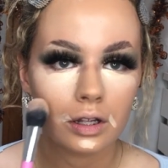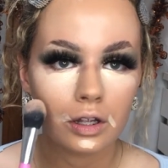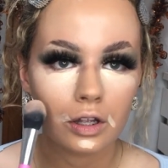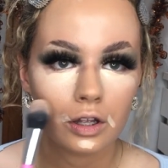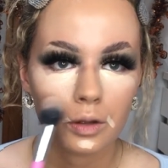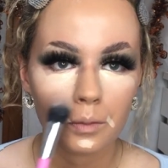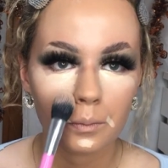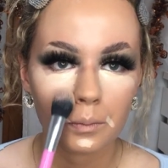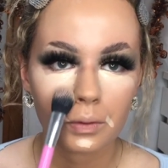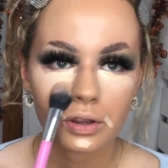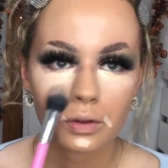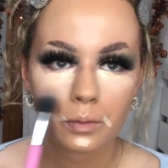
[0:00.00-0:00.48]

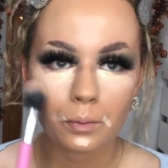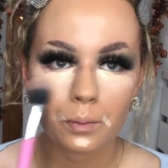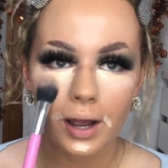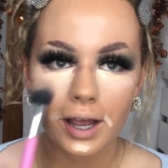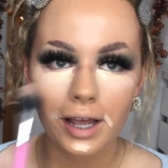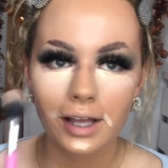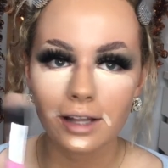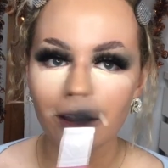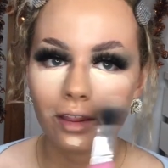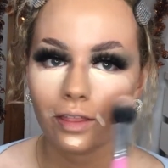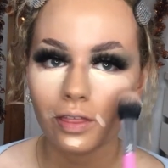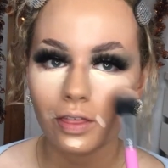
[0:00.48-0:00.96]
But the way
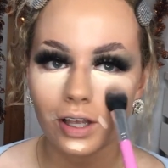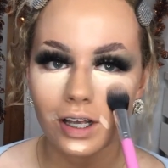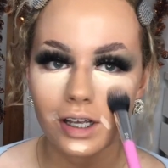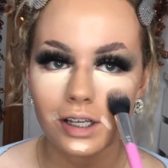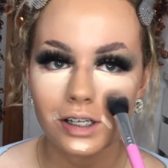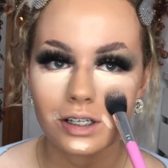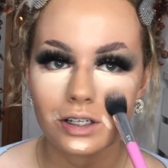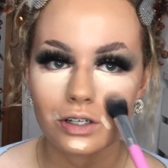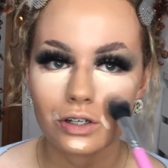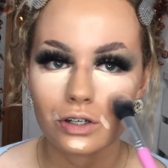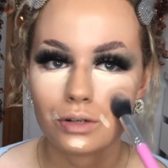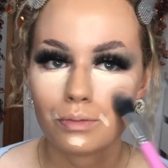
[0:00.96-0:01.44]
that this
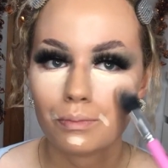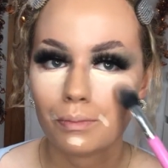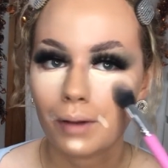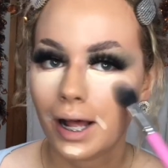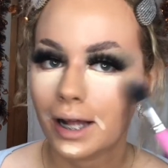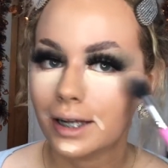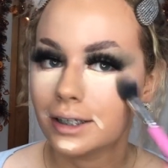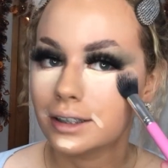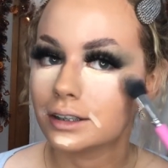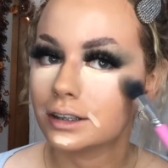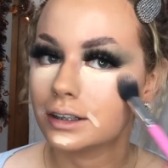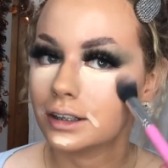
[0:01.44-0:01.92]
just
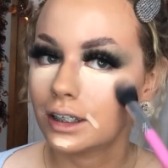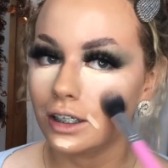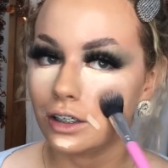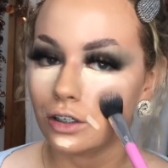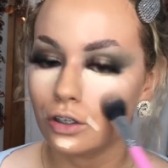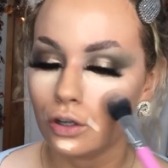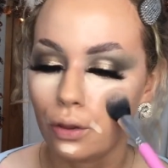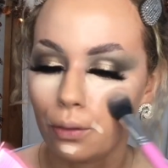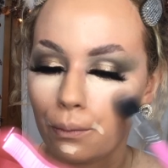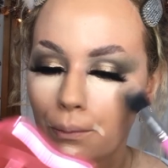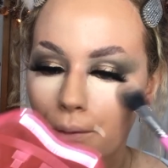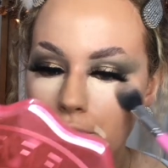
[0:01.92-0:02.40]
blends into
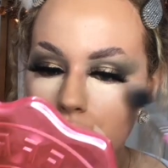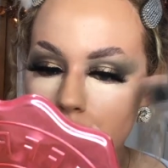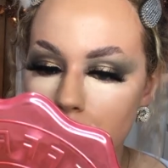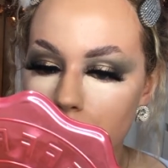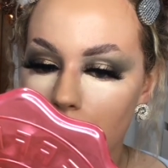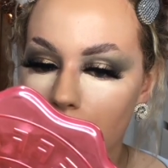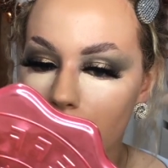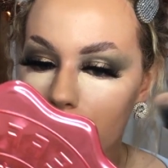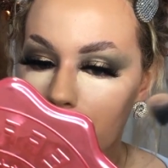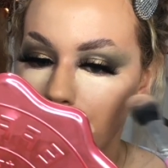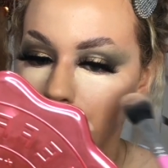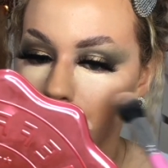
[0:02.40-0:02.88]
the
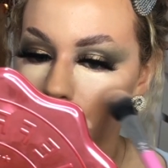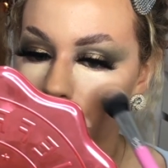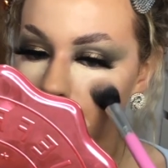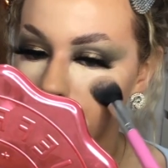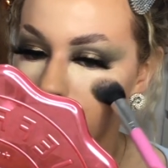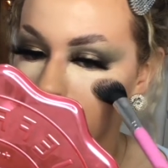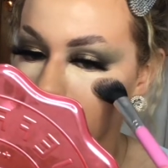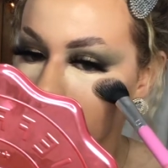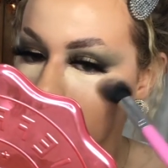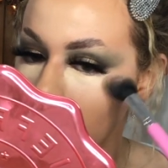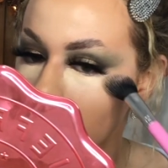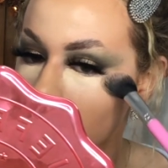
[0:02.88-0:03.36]
bottom,
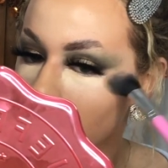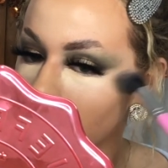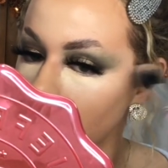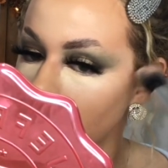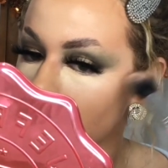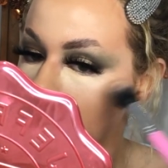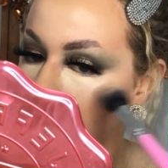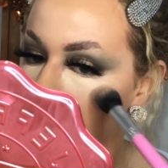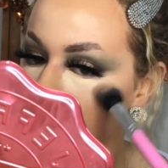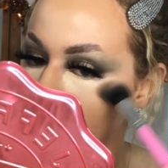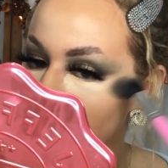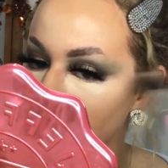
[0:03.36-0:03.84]

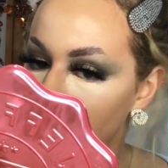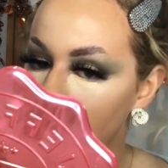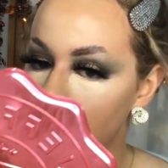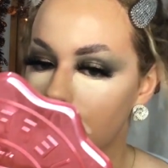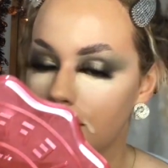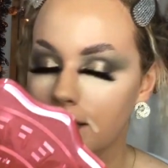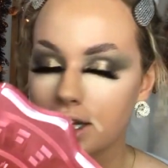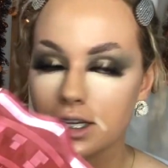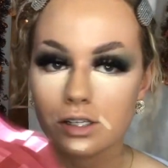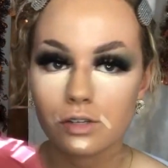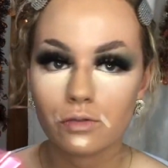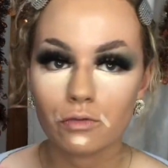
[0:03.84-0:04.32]

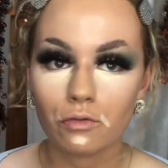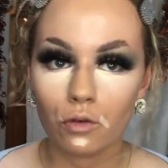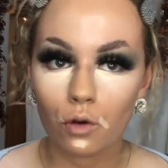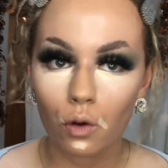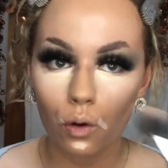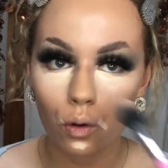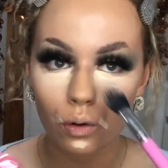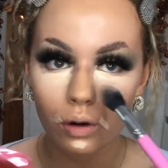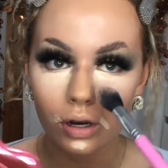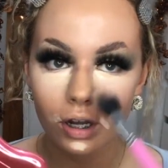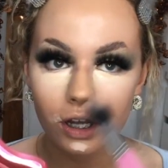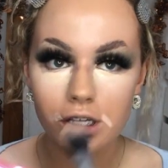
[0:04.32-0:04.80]
it's
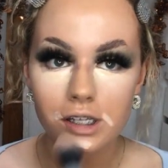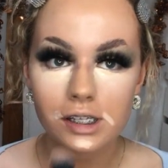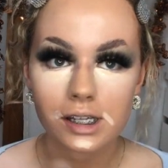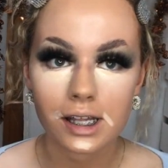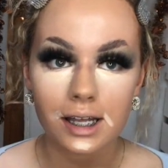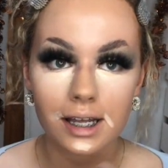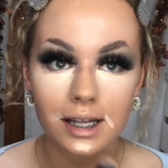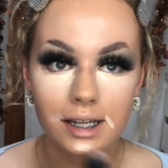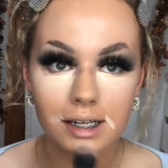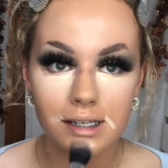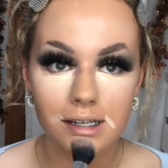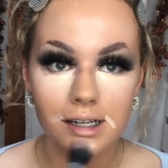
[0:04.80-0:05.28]
flawless.
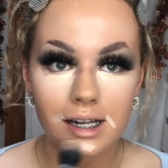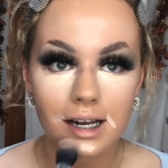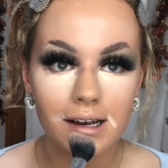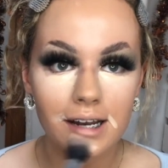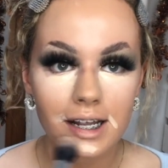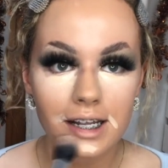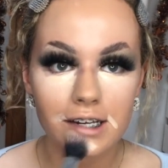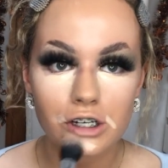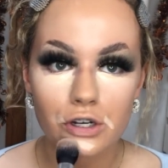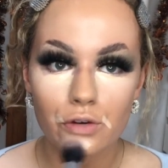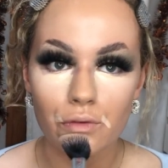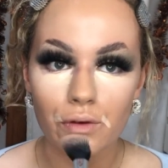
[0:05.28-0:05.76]
It's
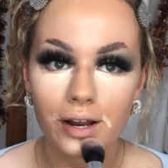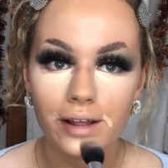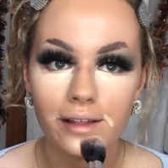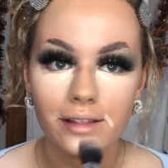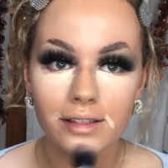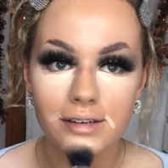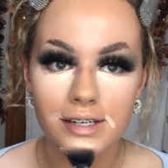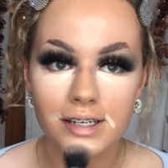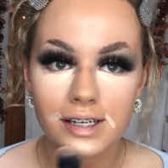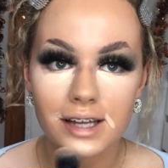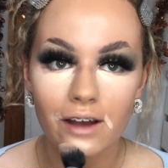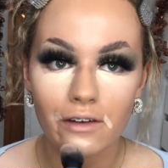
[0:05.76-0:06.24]
literally the
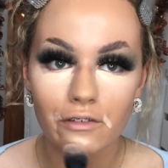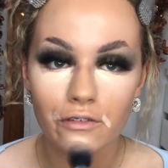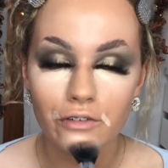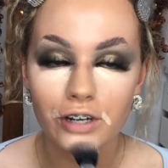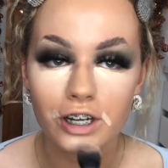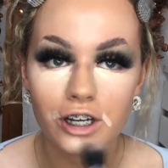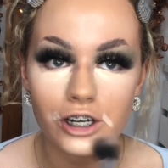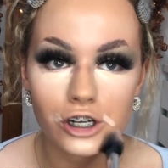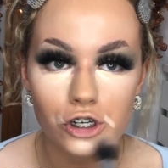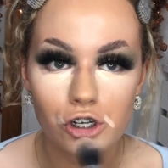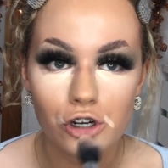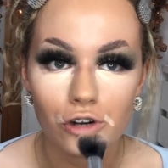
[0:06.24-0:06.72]

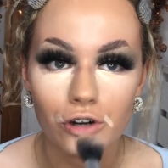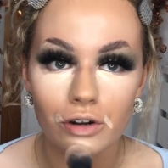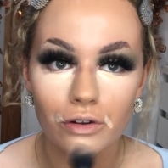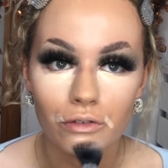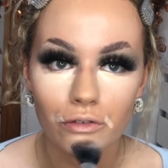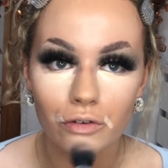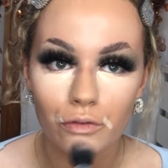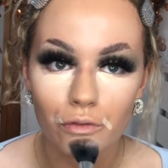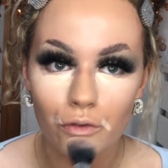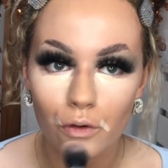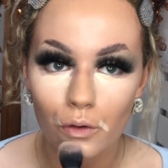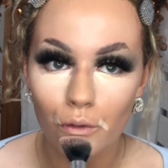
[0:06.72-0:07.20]
definition of
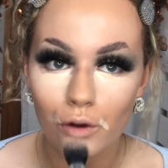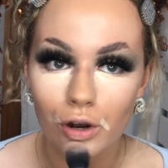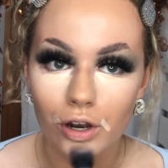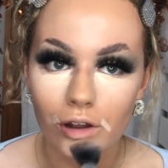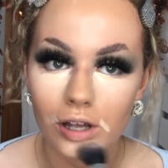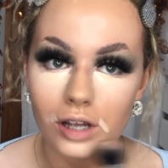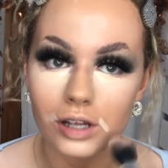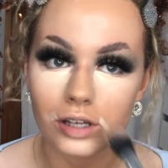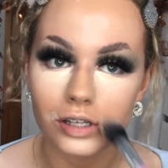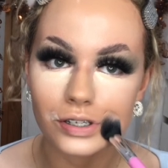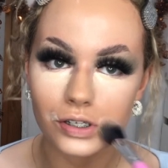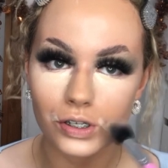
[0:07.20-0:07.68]

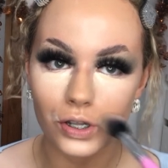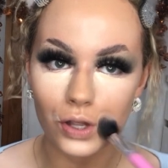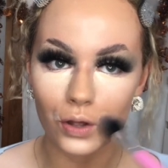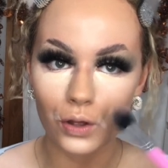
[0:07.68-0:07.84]
flawless.